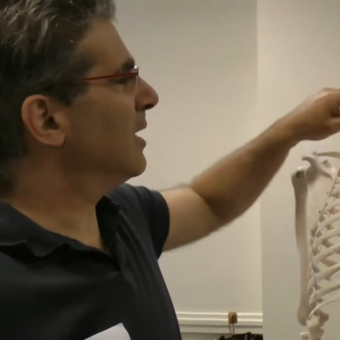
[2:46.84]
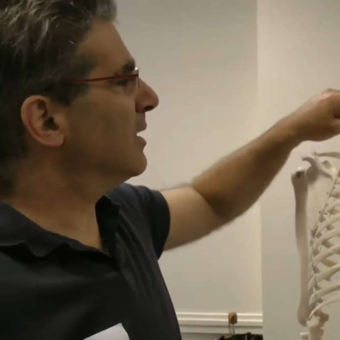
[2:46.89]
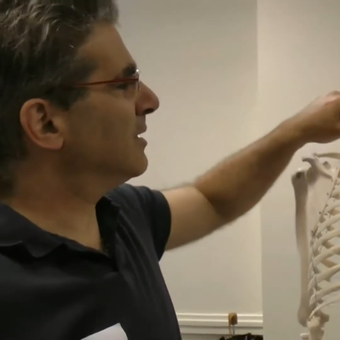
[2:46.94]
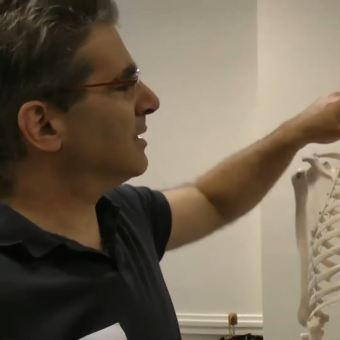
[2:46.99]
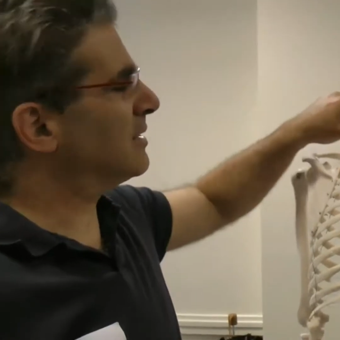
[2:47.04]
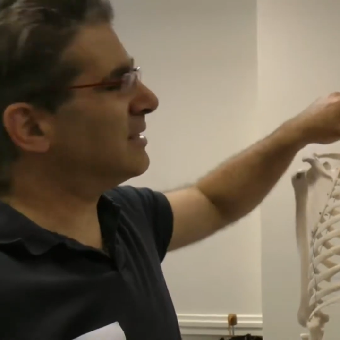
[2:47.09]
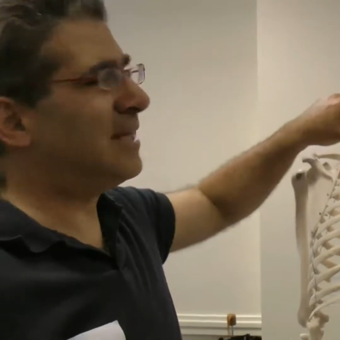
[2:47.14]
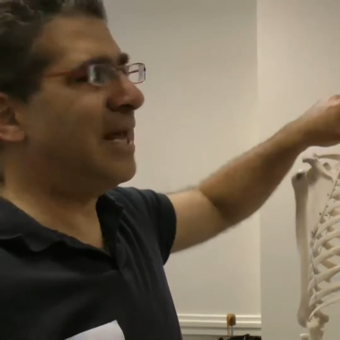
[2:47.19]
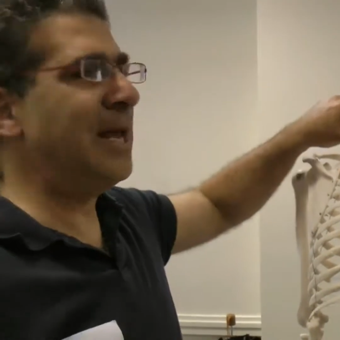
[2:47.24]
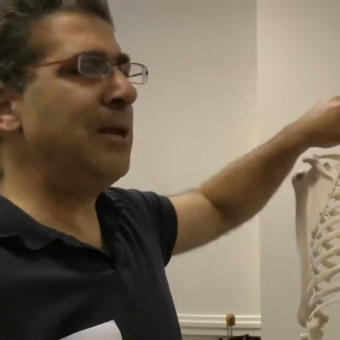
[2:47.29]

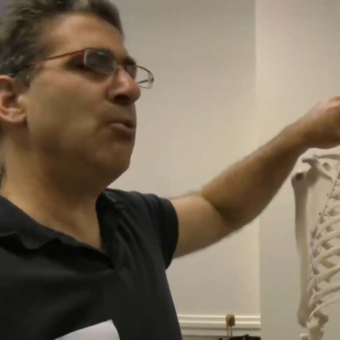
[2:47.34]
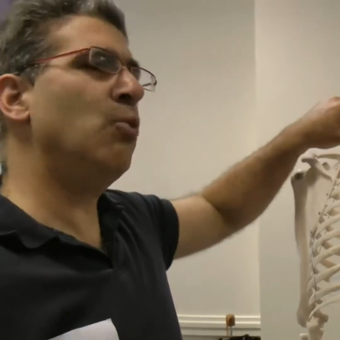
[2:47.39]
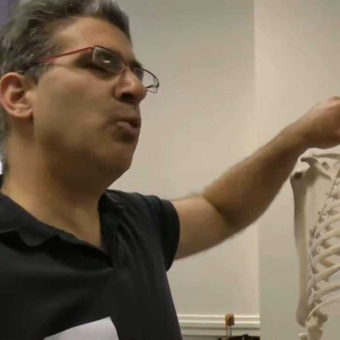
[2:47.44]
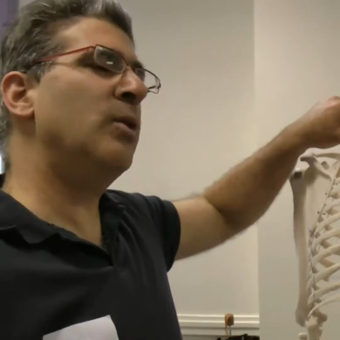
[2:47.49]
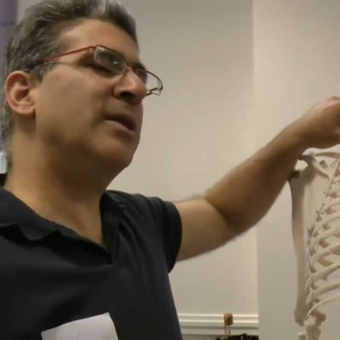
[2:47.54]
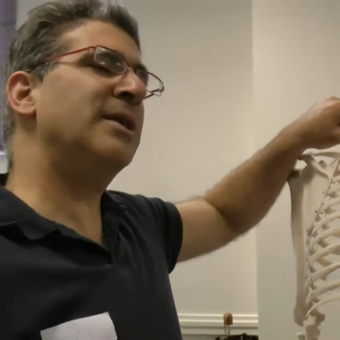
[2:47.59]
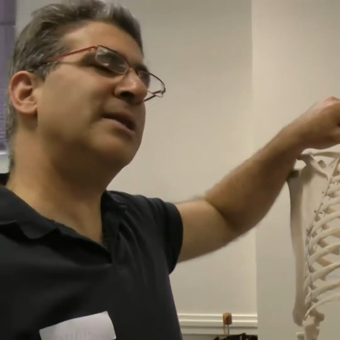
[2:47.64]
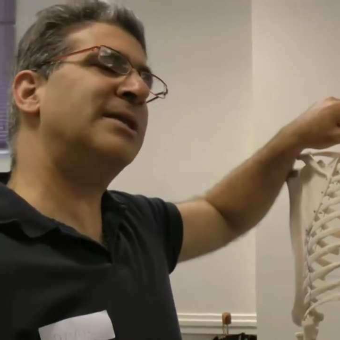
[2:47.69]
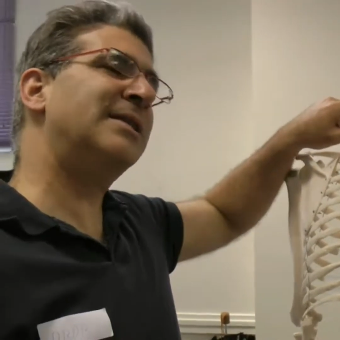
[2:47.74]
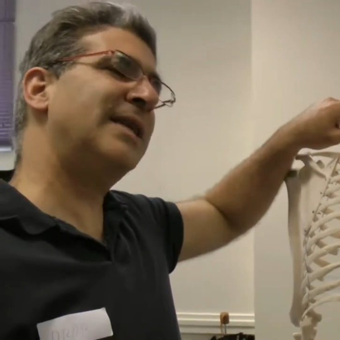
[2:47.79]
The same
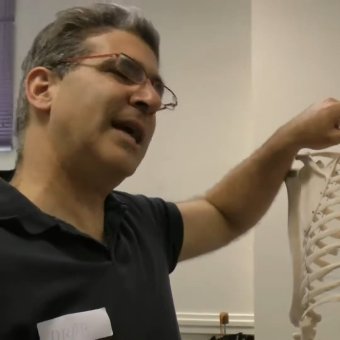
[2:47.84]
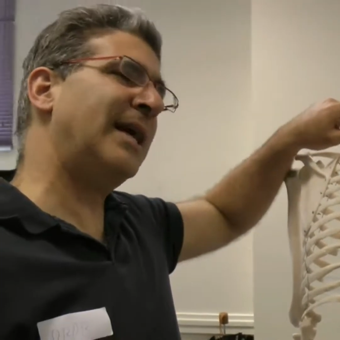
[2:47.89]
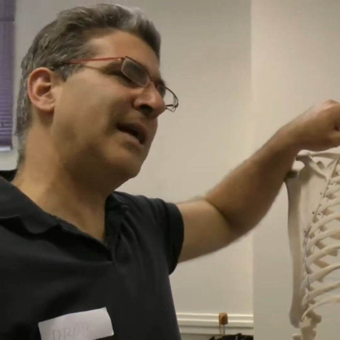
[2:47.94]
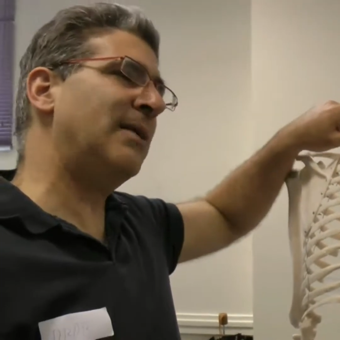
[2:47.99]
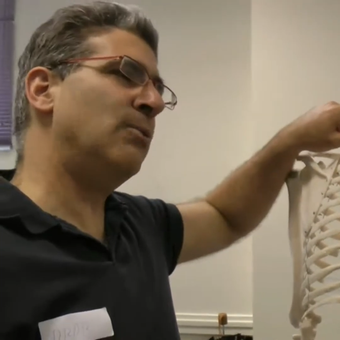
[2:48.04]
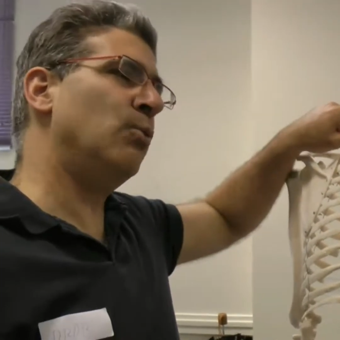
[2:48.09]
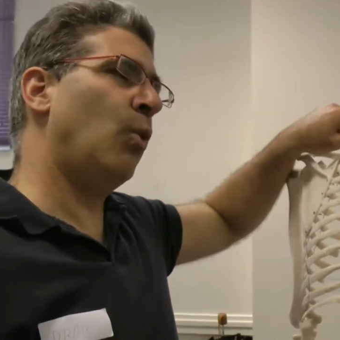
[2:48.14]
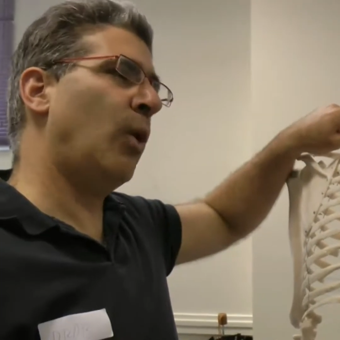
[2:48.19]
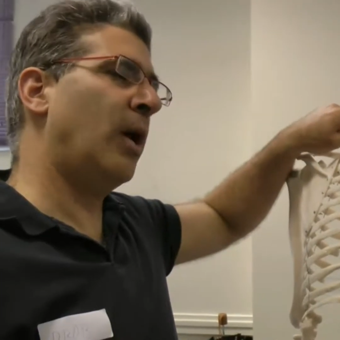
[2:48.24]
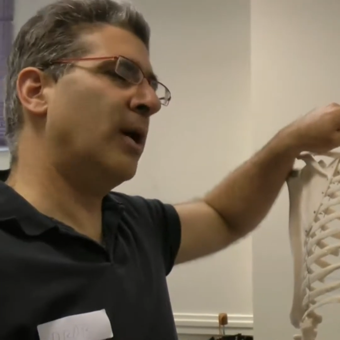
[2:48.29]
with the
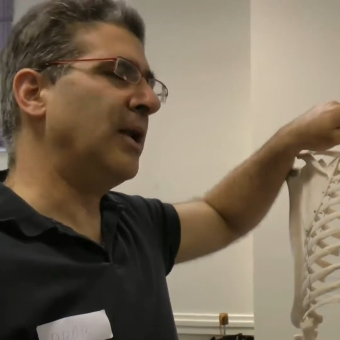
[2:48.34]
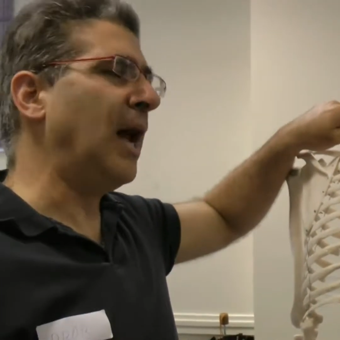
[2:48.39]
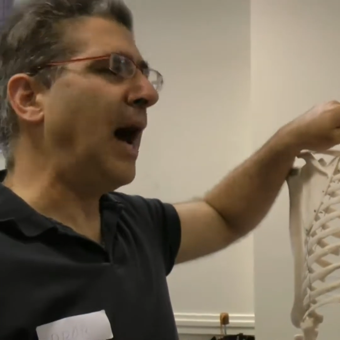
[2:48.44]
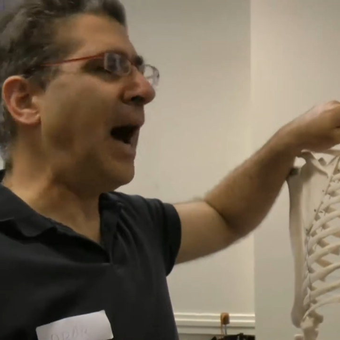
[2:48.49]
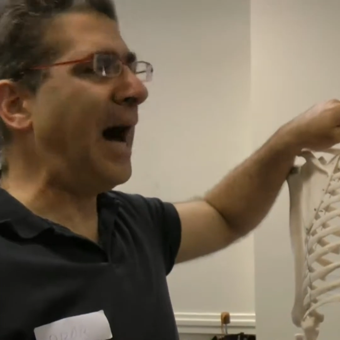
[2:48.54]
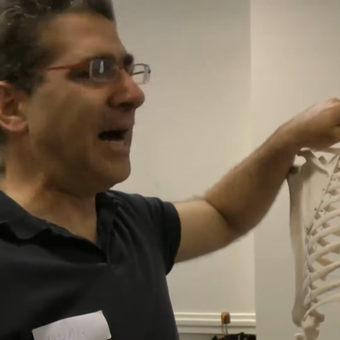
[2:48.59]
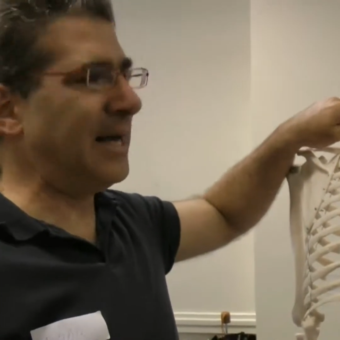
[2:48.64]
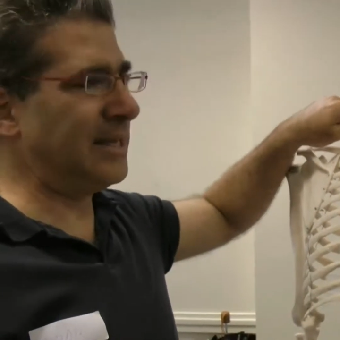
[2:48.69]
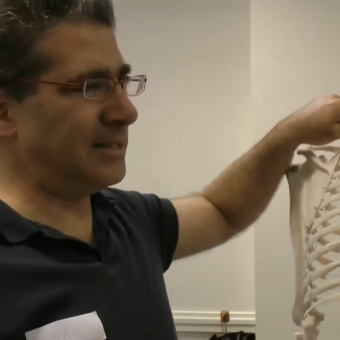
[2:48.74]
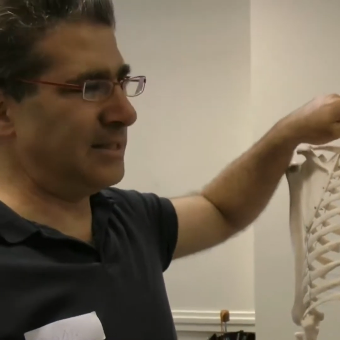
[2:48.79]
second one,
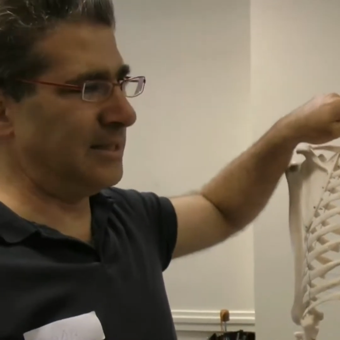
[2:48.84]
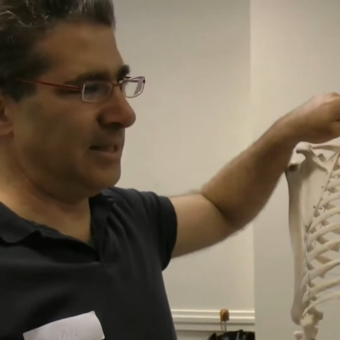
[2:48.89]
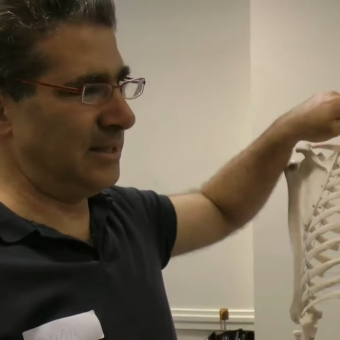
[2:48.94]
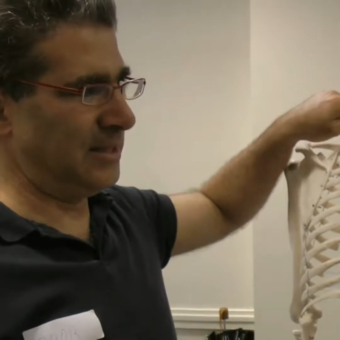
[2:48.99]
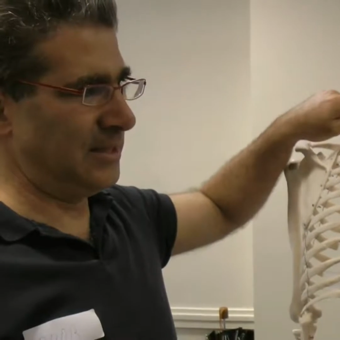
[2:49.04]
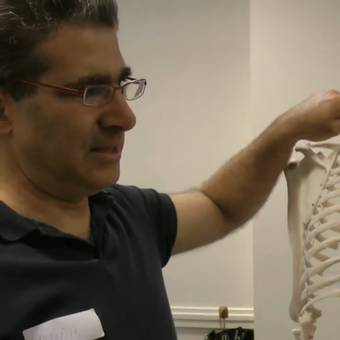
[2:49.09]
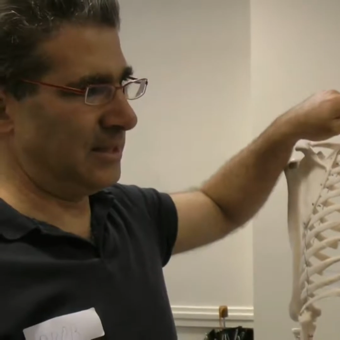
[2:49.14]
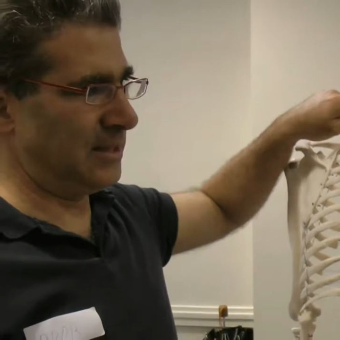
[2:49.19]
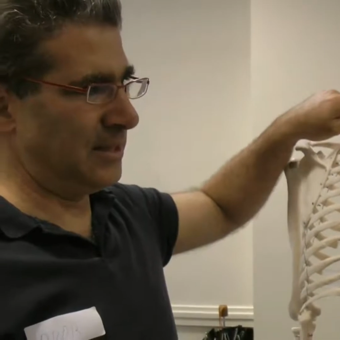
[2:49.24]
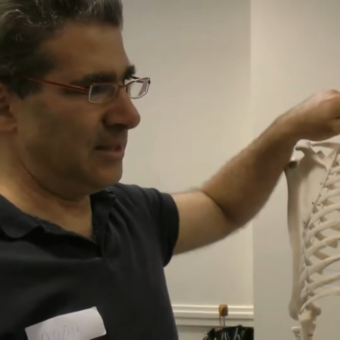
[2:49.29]

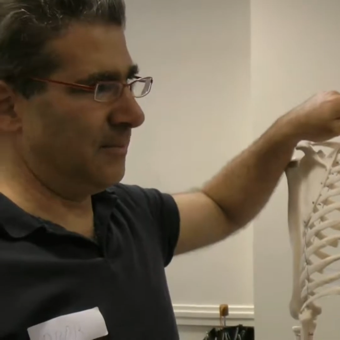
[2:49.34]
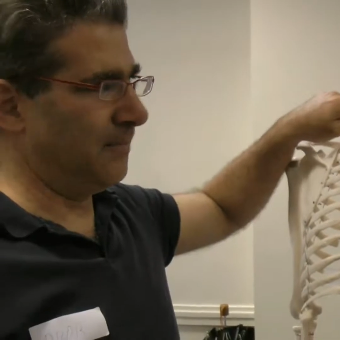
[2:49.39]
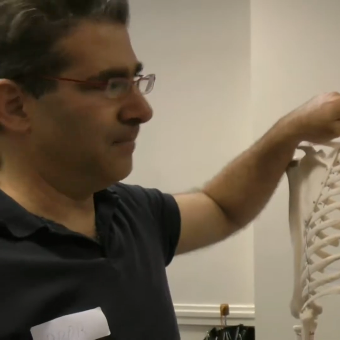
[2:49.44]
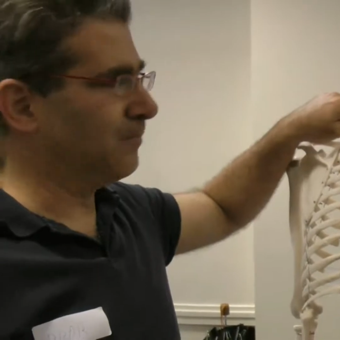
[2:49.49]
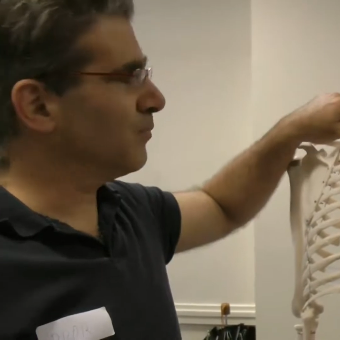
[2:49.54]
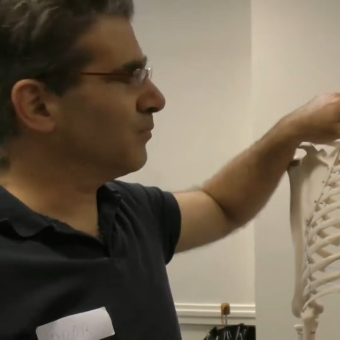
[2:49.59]
axis.